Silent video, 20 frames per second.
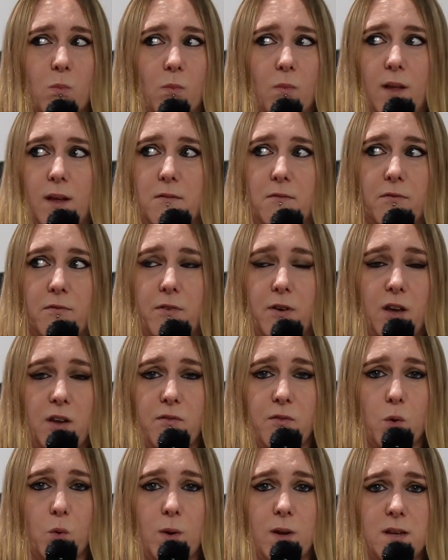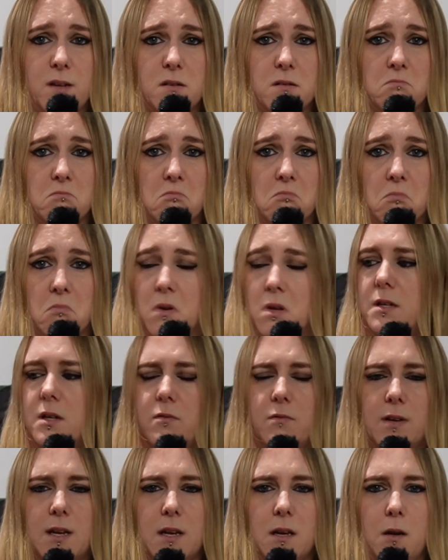like £5. I don't
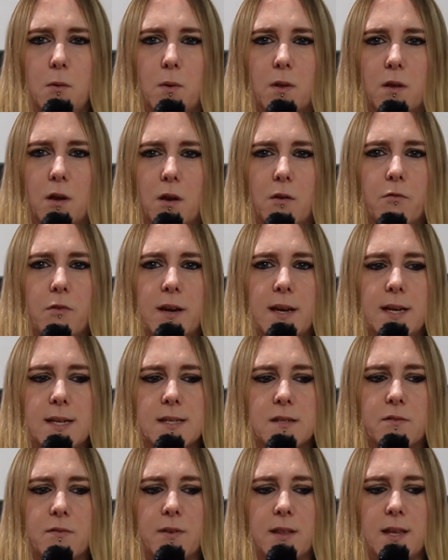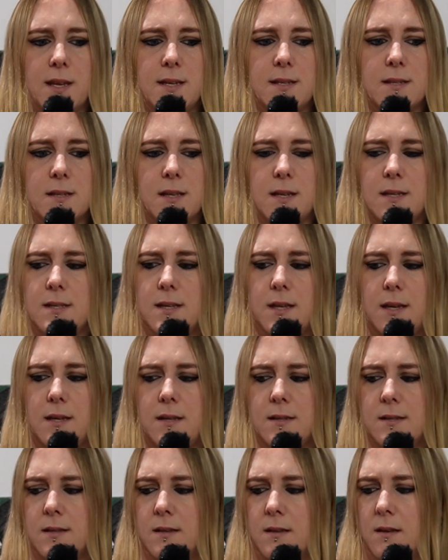really know what the going rate is for these days.
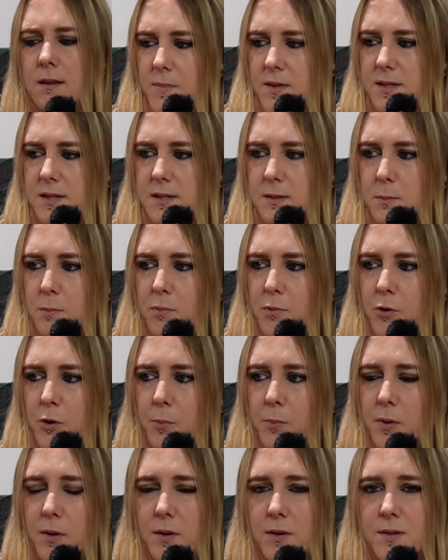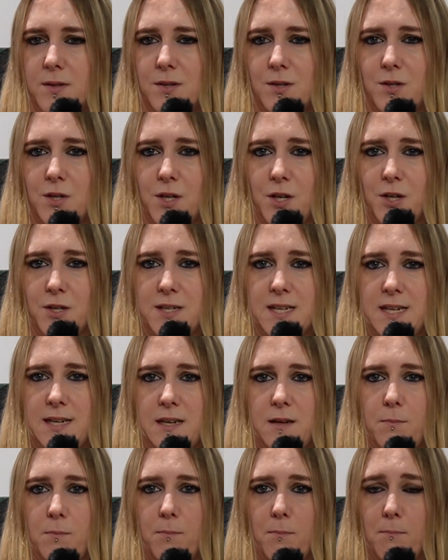This is a proper
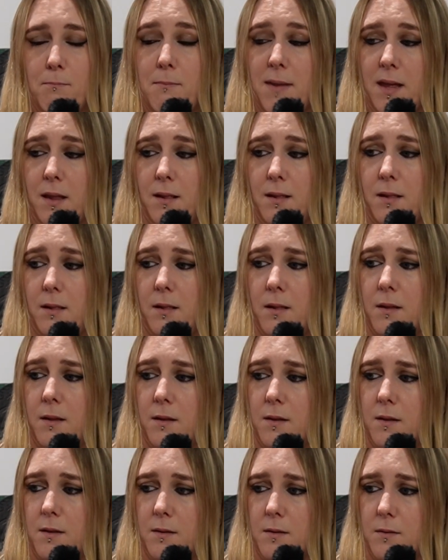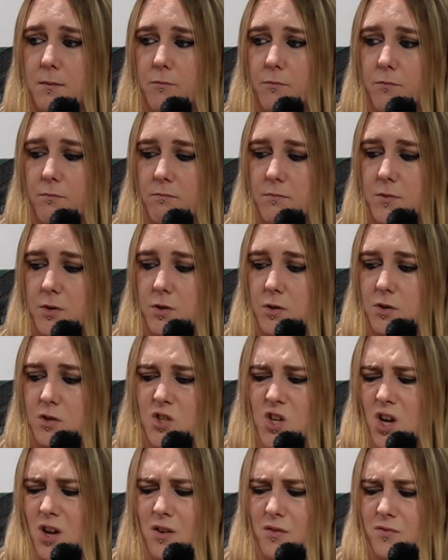sturdy metal
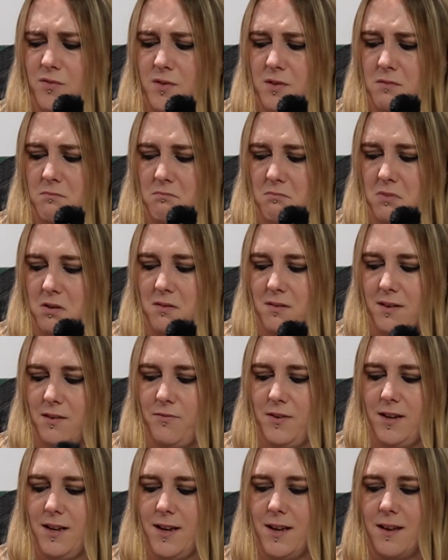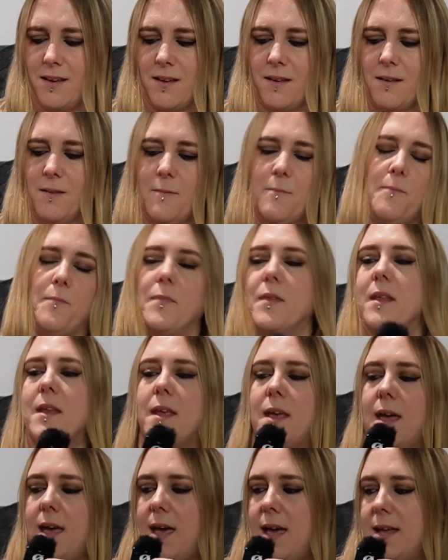shaft, if you like,
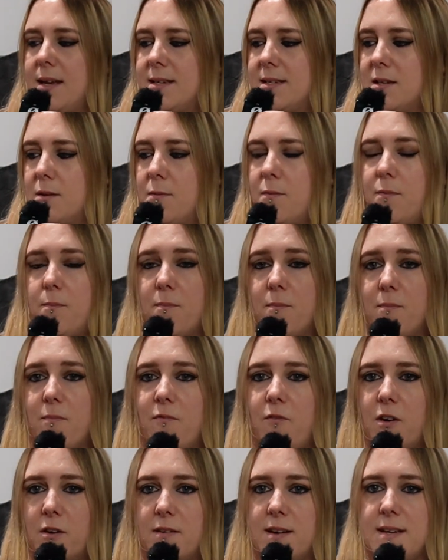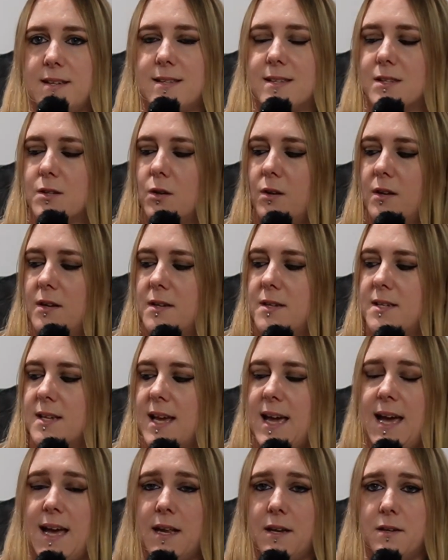and a very solid
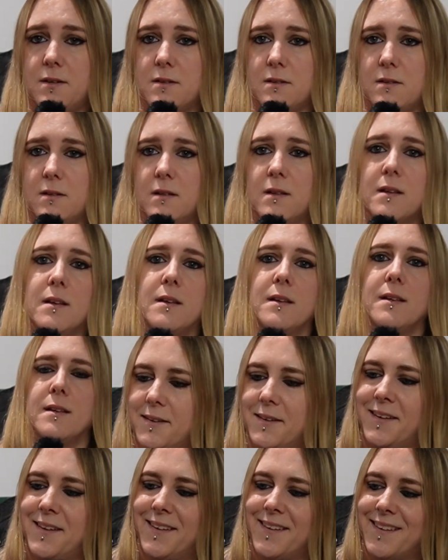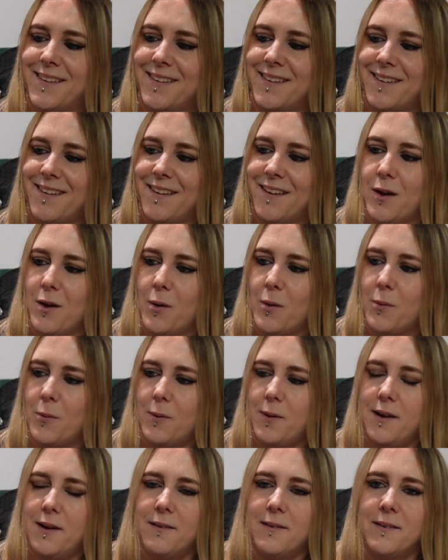handle.
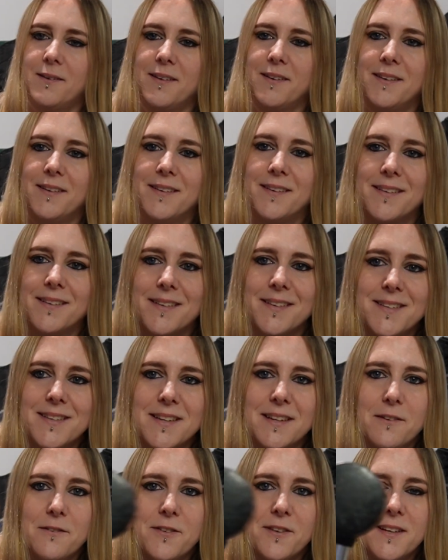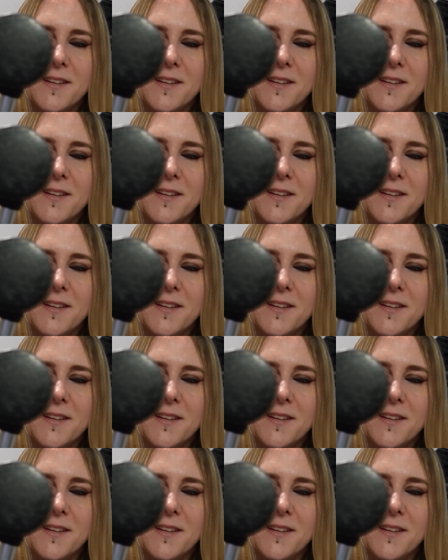Wow, I don't know if you